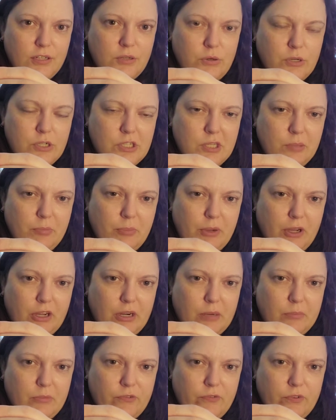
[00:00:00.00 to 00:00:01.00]
towards the
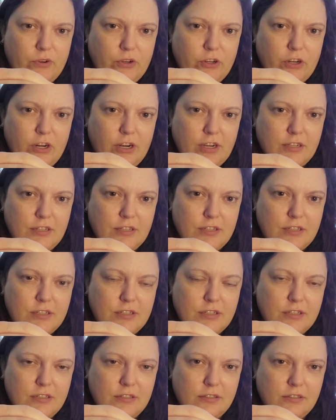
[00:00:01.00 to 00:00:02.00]
bottom of her
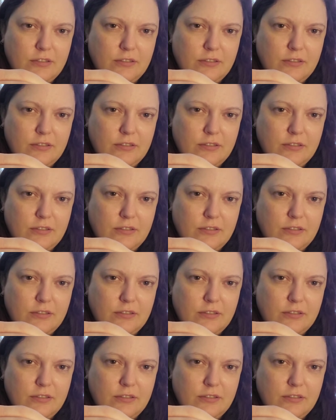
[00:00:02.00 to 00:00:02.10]
dress.